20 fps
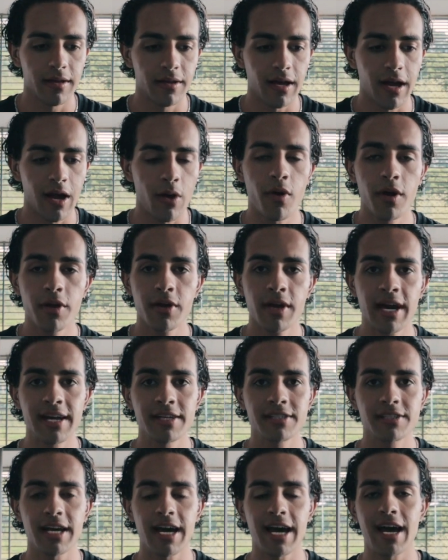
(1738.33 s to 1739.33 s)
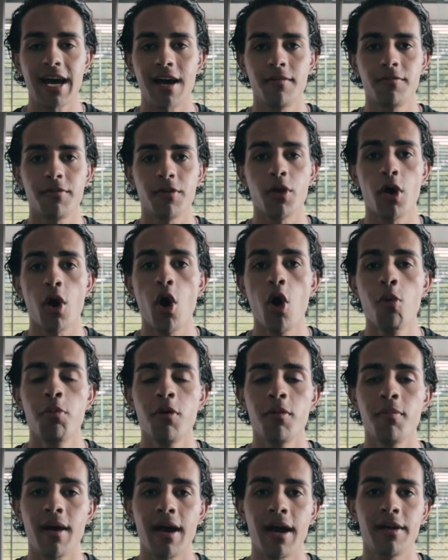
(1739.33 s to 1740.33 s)
I want you guys to have an
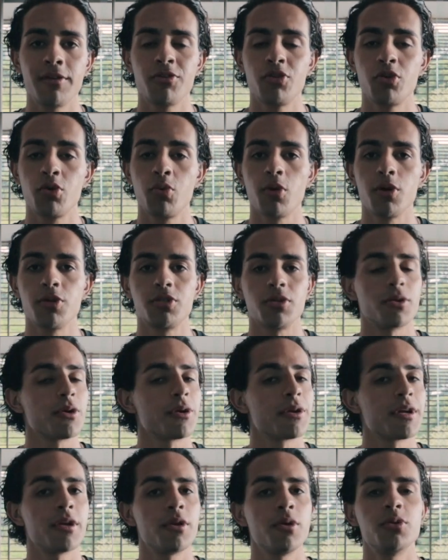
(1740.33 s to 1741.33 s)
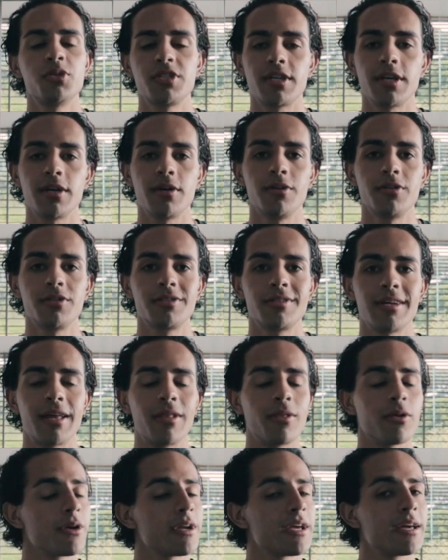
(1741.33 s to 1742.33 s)
open mind towards learning new skills and
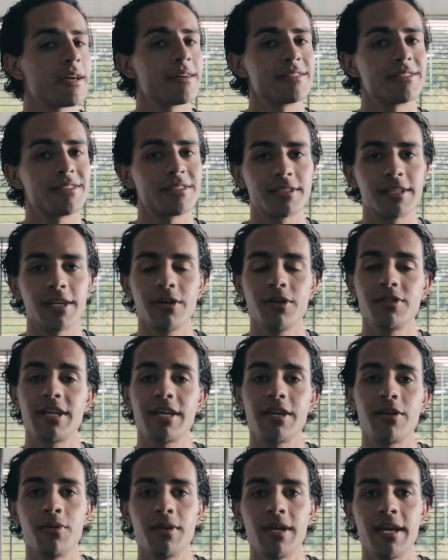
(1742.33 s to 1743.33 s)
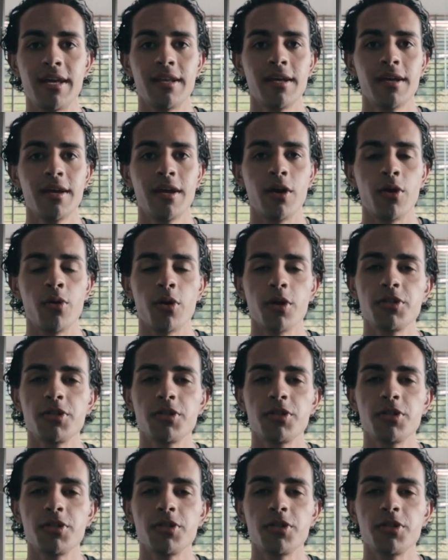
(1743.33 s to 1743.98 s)
learning skills that you need in order